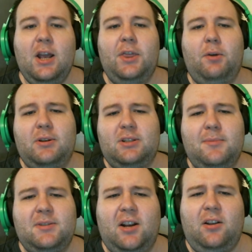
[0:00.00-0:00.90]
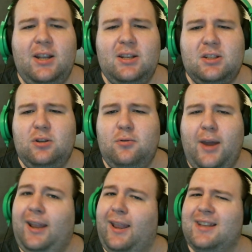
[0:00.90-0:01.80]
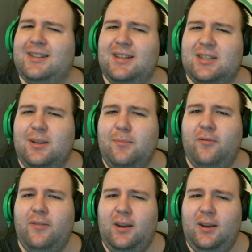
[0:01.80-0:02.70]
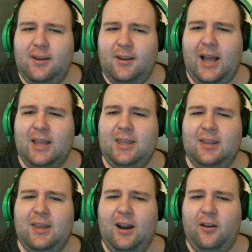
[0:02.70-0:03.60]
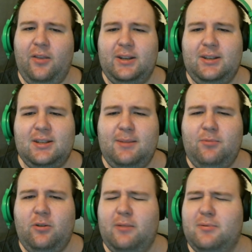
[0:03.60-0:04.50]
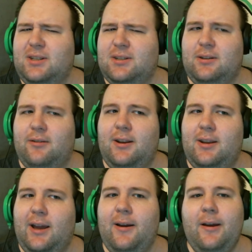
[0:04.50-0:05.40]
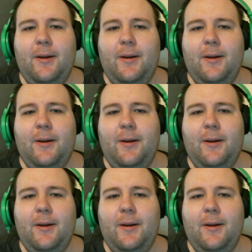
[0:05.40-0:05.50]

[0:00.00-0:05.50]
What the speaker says: There were some subtle hints to Atlantis, the movie, I think the Disney movie. It was Disney, right? Yeah.